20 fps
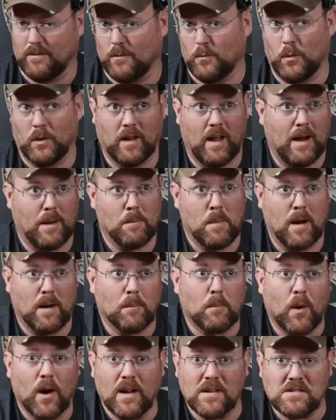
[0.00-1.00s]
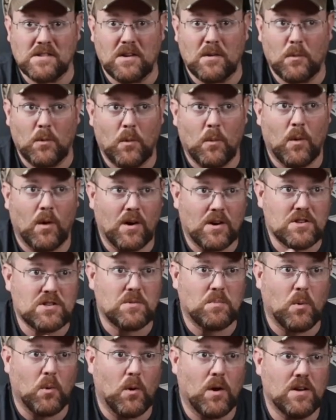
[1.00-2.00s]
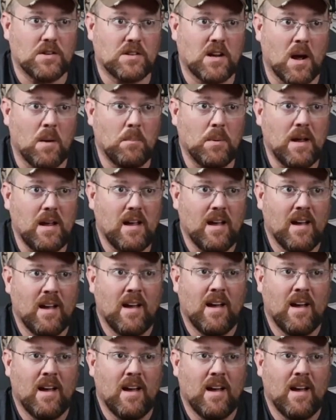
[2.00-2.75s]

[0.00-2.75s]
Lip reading: Mike Branson and we wanted to support his company.